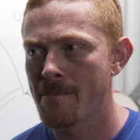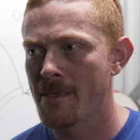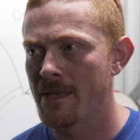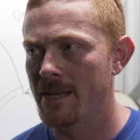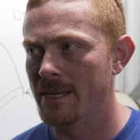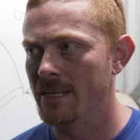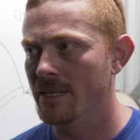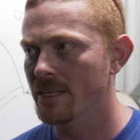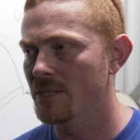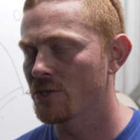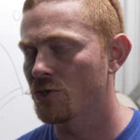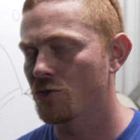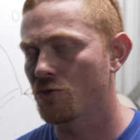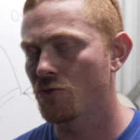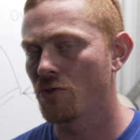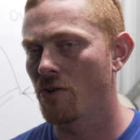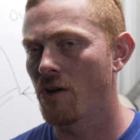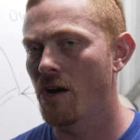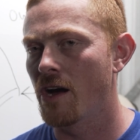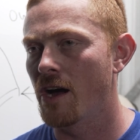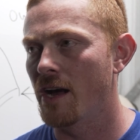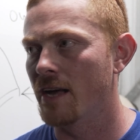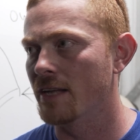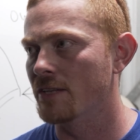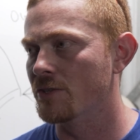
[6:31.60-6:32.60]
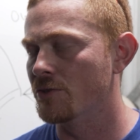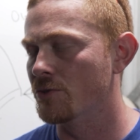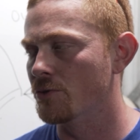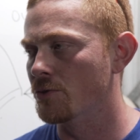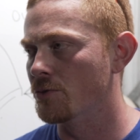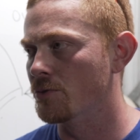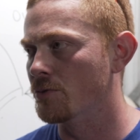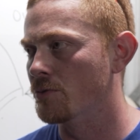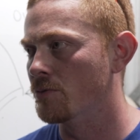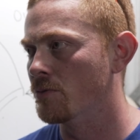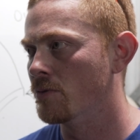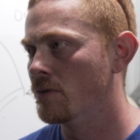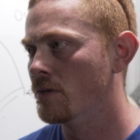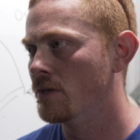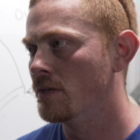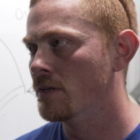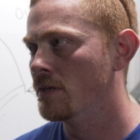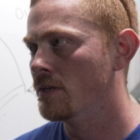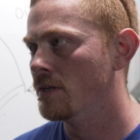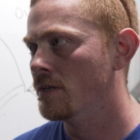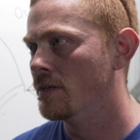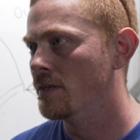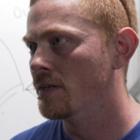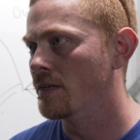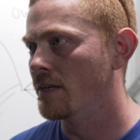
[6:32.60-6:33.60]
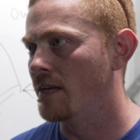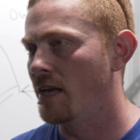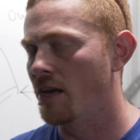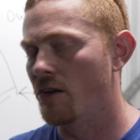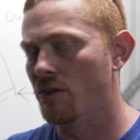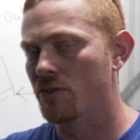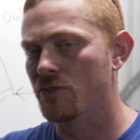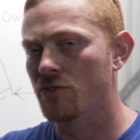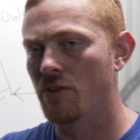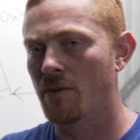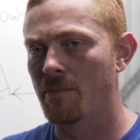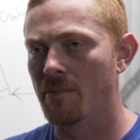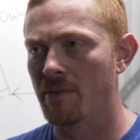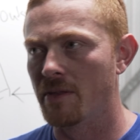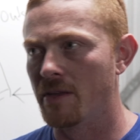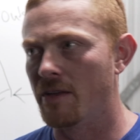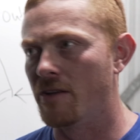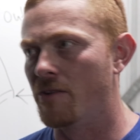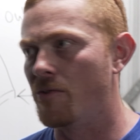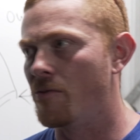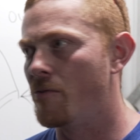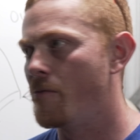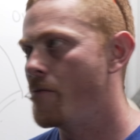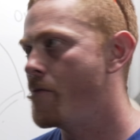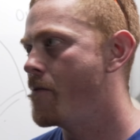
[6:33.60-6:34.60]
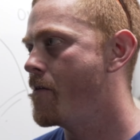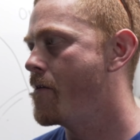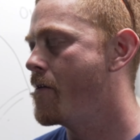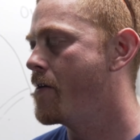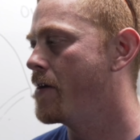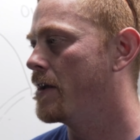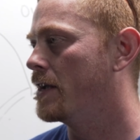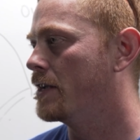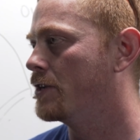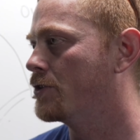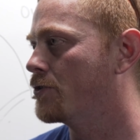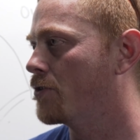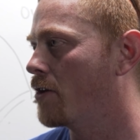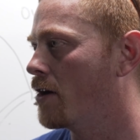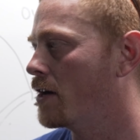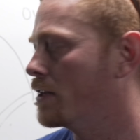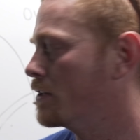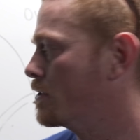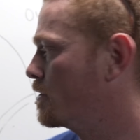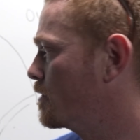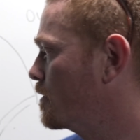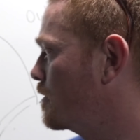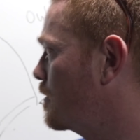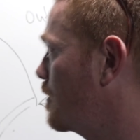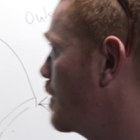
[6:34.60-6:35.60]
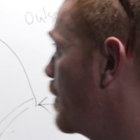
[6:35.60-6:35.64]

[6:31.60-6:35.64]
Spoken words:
He didn't try to get on top of the hill. He tried to,